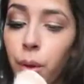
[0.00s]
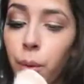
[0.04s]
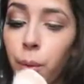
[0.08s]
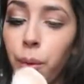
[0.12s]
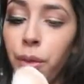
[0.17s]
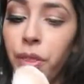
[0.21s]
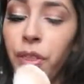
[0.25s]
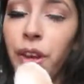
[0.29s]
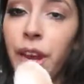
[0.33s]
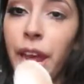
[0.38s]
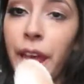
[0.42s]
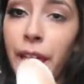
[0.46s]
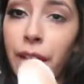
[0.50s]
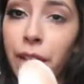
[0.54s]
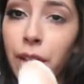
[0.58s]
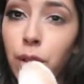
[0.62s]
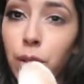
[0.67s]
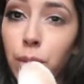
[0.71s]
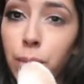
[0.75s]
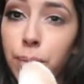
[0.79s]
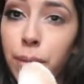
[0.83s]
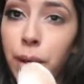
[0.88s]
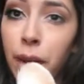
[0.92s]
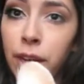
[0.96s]
With an
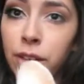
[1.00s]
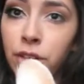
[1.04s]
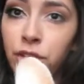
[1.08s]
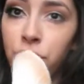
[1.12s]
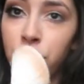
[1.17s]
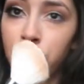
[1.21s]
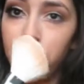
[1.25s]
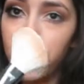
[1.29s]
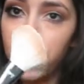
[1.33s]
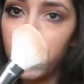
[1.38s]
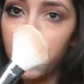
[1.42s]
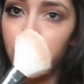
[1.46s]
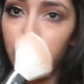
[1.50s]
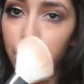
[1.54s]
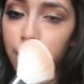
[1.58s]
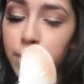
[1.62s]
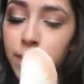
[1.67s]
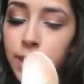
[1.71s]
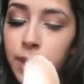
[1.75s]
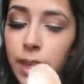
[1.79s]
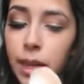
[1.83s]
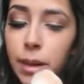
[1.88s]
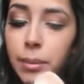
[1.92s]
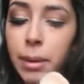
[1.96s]
angle brush, this is from
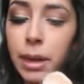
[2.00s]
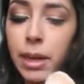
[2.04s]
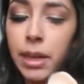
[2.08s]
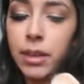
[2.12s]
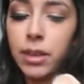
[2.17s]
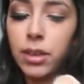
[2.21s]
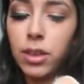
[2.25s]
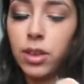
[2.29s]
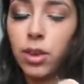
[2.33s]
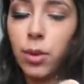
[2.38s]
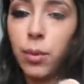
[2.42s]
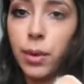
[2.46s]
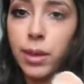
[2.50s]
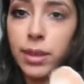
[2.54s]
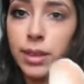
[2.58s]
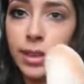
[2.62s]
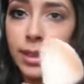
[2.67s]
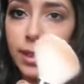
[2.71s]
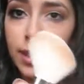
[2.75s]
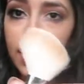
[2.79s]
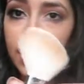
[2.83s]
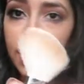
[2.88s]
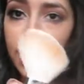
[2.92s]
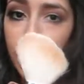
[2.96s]
Sigma, it's the
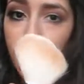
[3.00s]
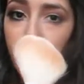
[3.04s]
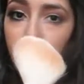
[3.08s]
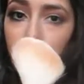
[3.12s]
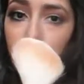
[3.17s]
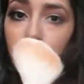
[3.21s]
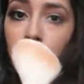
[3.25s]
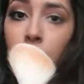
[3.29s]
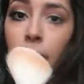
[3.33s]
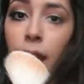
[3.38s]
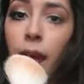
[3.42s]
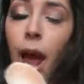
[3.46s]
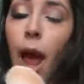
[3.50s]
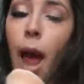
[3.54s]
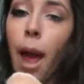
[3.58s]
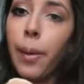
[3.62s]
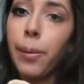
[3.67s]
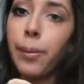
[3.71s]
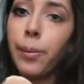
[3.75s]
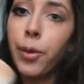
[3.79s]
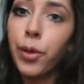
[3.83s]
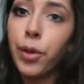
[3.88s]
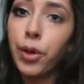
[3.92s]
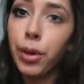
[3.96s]
168,
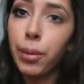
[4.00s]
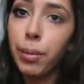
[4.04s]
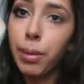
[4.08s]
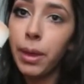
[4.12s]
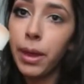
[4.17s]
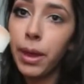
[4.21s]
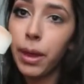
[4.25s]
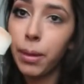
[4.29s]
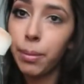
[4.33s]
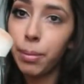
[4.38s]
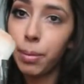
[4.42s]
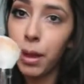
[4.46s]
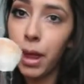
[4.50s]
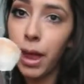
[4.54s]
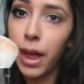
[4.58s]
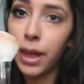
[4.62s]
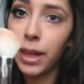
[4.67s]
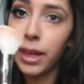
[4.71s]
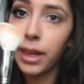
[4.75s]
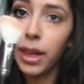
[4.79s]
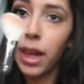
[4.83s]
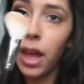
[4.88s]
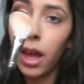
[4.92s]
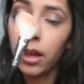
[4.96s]
I'm going to be
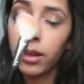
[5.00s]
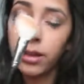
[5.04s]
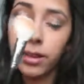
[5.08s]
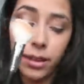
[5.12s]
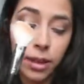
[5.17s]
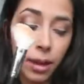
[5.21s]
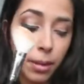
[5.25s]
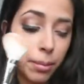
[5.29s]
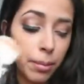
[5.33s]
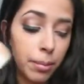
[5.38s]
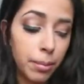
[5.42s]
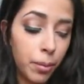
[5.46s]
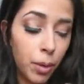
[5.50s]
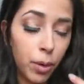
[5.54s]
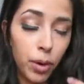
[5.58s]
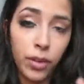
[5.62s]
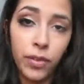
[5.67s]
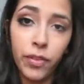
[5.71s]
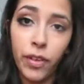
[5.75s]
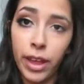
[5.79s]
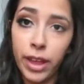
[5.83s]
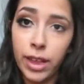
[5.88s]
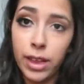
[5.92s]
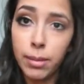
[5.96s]
applying some more
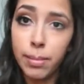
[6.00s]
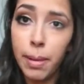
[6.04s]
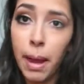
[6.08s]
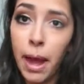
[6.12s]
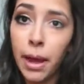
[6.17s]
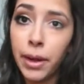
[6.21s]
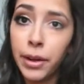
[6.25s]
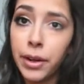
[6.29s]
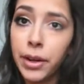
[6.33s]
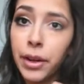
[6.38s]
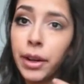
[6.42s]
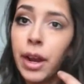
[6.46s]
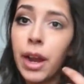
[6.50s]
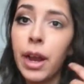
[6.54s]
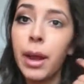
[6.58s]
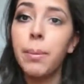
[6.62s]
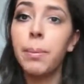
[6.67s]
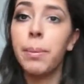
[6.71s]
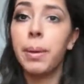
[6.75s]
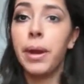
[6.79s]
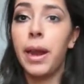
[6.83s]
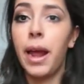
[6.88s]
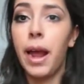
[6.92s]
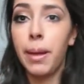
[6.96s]
face powder,
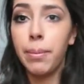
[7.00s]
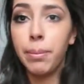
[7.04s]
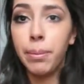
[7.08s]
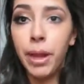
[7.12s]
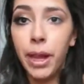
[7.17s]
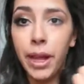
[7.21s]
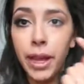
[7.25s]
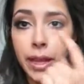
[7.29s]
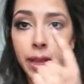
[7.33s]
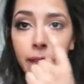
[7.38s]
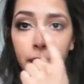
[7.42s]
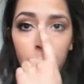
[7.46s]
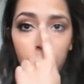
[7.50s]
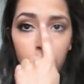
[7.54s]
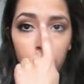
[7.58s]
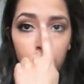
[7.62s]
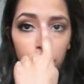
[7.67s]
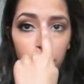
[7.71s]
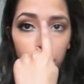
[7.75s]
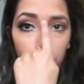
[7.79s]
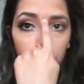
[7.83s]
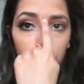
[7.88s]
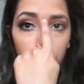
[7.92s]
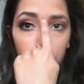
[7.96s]
but I'm applying it
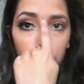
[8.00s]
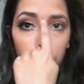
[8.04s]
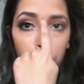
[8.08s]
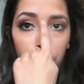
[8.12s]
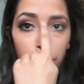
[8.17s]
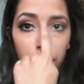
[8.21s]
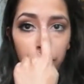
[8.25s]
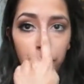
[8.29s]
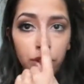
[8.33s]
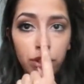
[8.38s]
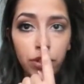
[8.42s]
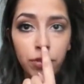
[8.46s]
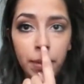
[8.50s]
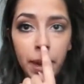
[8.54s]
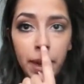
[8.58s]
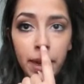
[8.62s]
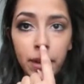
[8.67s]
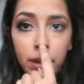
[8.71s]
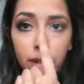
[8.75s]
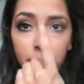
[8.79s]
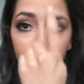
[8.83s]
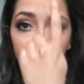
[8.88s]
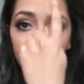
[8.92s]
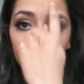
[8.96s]
to the bridge of my
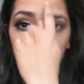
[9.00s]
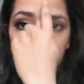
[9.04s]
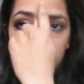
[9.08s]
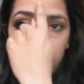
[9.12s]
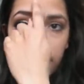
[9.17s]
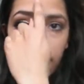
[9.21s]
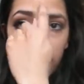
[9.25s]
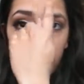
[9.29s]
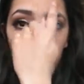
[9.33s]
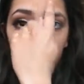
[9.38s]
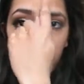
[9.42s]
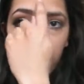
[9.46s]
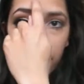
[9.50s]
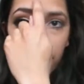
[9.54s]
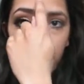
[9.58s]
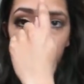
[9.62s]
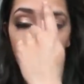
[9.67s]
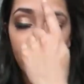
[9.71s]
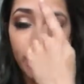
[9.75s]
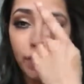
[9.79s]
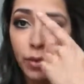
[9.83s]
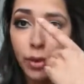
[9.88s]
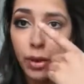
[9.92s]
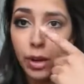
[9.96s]
nose, the center of
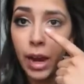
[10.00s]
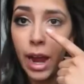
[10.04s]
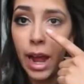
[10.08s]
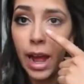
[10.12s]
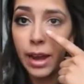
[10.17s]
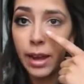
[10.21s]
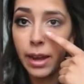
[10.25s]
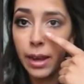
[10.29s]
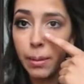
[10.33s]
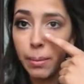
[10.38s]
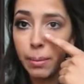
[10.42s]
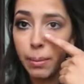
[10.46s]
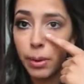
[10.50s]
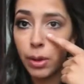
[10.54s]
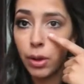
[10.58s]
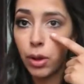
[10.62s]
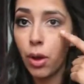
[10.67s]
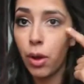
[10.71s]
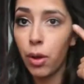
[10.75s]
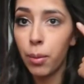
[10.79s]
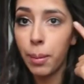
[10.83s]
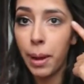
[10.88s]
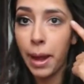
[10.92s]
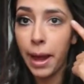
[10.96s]
my forehead, and
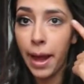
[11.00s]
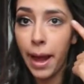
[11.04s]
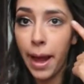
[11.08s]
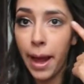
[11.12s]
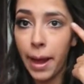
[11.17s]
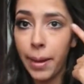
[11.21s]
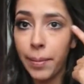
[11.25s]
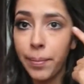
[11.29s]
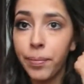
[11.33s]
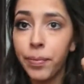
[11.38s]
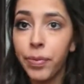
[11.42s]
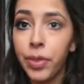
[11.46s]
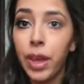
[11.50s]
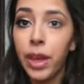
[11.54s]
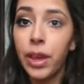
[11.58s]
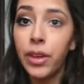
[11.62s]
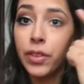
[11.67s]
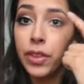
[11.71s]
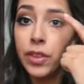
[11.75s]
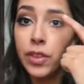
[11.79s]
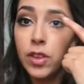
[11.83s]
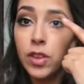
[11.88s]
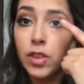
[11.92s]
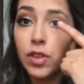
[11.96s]
below my eye.
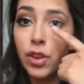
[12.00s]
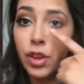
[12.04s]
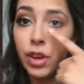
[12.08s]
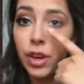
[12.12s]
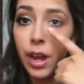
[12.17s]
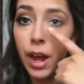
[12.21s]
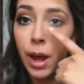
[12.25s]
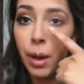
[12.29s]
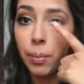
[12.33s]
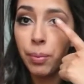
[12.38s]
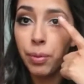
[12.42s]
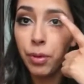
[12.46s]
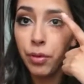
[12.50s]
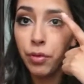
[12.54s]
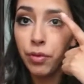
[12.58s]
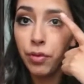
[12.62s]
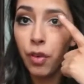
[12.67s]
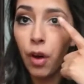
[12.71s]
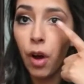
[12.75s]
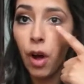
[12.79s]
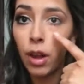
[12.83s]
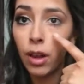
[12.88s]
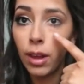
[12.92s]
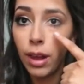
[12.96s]
This is going to help the
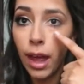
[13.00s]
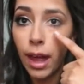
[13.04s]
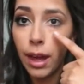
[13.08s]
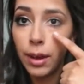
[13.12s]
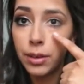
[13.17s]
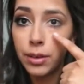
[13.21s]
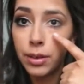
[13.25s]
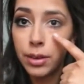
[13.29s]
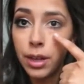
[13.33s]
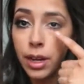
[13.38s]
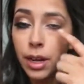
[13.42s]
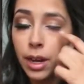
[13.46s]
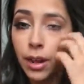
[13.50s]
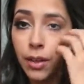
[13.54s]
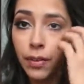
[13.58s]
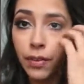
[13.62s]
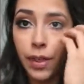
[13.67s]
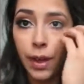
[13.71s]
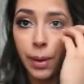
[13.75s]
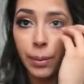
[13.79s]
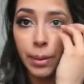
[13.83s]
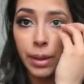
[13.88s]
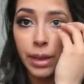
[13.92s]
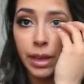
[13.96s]
fallout
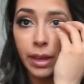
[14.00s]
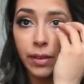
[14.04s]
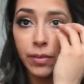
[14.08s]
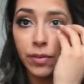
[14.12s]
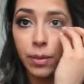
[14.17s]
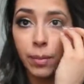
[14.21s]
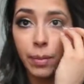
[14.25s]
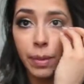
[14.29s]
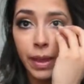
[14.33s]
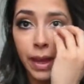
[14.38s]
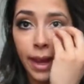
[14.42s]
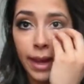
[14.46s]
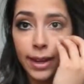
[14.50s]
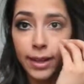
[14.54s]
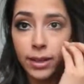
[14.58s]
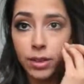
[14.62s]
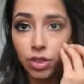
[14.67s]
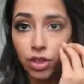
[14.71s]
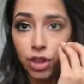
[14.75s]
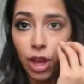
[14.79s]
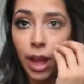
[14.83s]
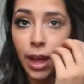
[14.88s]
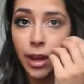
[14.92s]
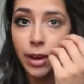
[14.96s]
that we get from the
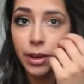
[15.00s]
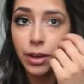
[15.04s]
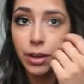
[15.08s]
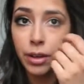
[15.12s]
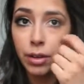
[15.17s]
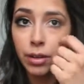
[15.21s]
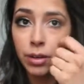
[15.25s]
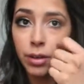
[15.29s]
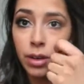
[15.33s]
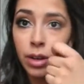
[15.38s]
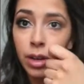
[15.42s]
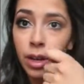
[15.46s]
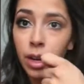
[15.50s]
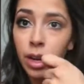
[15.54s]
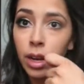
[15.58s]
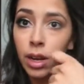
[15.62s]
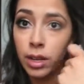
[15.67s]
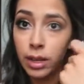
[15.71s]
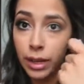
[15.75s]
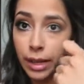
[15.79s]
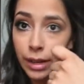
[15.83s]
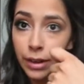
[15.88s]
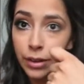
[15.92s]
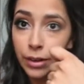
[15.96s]
eyeshadow
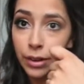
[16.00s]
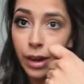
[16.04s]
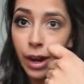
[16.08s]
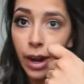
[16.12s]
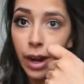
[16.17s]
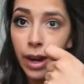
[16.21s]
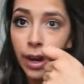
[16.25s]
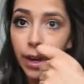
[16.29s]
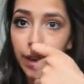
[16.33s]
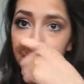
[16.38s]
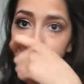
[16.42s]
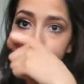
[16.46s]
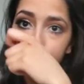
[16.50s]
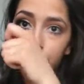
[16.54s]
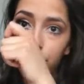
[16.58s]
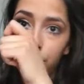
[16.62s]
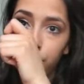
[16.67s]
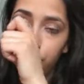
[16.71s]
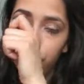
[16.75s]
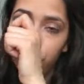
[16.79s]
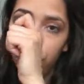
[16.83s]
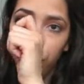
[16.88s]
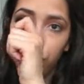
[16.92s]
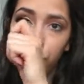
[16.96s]
later on.
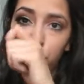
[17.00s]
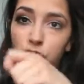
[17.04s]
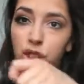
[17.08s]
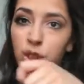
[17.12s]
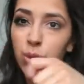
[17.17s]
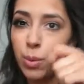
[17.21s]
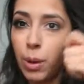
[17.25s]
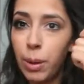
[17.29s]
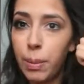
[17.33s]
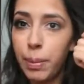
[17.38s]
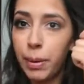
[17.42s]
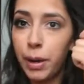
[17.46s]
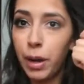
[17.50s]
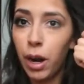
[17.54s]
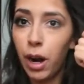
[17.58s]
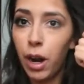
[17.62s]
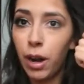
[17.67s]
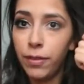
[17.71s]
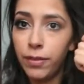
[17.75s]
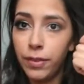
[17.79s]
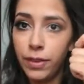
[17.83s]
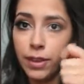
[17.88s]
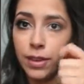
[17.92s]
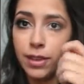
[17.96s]
We just sweep it
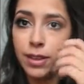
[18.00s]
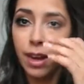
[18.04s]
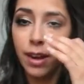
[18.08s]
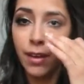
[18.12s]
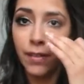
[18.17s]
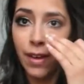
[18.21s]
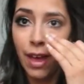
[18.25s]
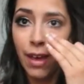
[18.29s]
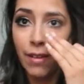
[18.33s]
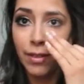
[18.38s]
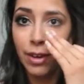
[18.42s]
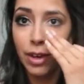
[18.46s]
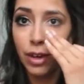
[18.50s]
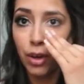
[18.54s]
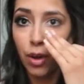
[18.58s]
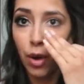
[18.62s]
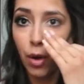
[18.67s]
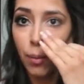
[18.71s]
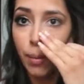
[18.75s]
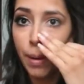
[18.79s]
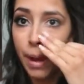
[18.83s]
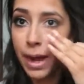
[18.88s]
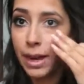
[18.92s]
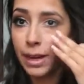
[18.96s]
off instead of having to
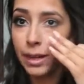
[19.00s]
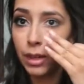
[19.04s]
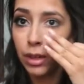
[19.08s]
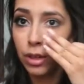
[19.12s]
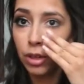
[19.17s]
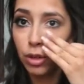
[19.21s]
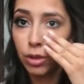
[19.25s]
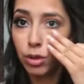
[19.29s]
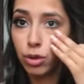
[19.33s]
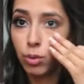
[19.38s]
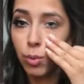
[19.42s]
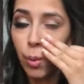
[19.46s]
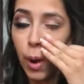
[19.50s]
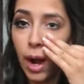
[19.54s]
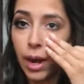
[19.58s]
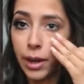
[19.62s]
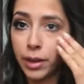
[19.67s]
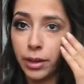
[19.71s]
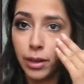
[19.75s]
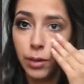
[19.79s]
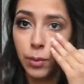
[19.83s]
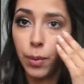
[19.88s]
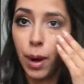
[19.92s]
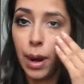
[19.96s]
go back and use
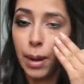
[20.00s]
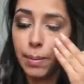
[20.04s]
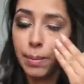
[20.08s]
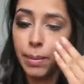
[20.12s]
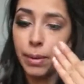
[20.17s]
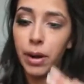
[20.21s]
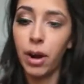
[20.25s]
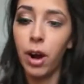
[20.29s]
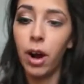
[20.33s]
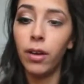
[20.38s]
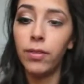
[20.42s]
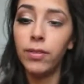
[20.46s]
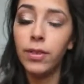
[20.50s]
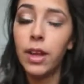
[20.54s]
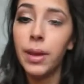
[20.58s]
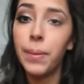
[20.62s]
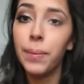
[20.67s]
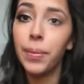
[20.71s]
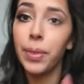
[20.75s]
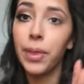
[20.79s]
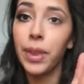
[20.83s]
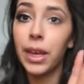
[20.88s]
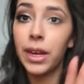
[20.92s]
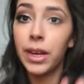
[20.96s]
water and wipe it
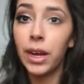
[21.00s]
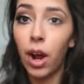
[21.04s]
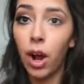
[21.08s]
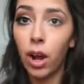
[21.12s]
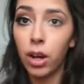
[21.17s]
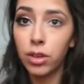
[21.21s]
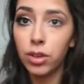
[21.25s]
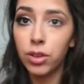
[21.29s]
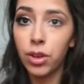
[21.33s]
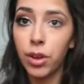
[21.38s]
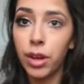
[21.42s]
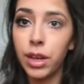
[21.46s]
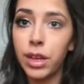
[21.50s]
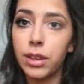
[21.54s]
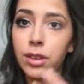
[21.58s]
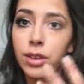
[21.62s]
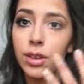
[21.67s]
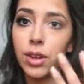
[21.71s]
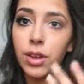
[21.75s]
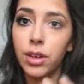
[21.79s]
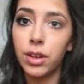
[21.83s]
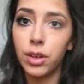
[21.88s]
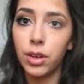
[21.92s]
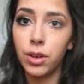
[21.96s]
off. And also, it's
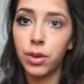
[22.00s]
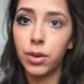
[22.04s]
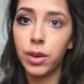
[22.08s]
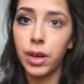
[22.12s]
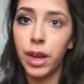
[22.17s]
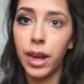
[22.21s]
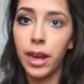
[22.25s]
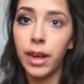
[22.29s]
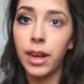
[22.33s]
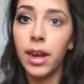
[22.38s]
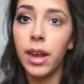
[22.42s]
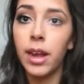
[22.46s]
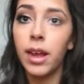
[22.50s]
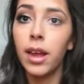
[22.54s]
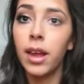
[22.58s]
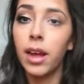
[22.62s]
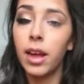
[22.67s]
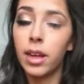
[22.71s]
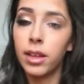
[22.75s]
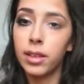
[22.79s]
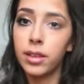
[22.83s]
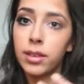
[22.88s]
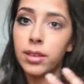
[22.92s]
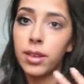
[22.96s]
going to create
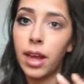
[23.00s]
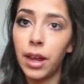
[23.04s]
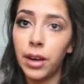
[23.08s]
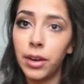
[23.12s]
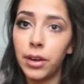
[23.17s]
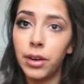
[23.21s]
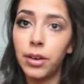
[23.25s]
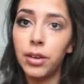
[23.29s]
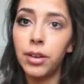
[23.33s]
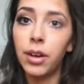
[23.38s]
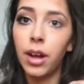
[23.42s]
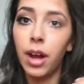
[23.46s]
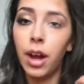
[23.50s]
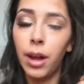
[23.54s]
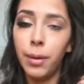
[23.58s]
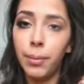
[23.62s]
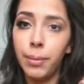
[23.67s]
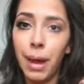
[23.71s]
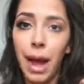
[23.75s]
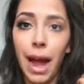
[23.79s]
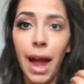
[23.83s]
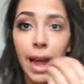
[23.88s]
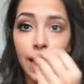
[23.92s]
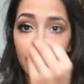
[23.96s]
a subtle
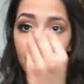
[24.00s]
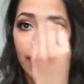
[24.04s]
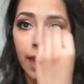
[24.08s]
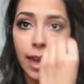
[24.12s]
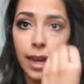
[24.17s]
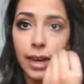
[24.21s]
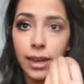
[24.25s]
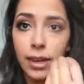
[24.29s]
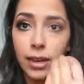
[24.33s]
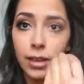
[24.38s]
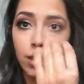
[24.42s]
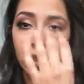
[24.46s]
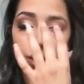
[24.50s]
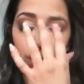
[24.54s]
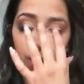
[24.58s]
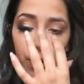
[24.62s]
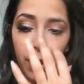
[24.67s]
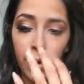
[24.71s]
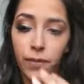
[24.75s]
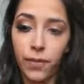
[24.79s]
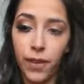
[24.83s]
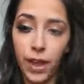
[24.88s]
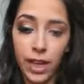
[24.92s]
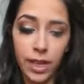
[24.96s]
highlight to
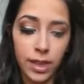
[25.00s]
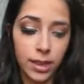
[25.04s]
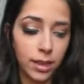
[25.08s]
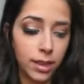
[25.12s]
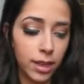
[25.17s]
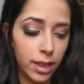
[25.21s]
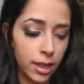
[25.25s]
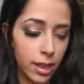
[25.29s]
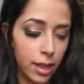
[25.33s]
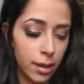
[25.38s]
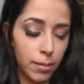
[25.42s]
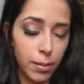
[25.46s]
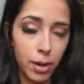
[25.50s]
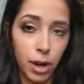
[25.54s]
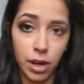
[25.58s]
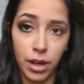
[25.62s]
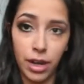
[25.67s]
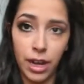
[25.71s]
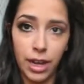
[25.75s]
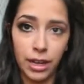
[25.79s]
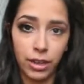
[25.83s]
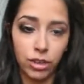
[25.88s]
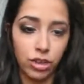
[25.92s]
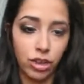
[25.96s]
our face like Kim
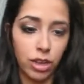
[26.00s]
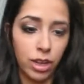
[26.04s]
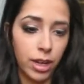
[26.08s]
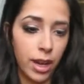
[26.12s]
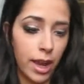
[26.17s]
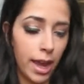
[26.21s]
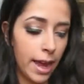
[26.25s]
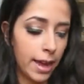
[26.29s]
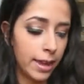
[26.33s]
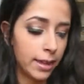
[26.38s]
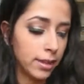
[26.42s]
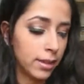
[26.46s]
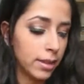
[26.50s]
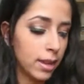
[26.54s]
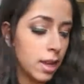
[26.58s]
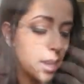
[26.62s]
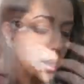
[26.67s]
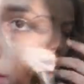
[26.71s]
Kardashian has.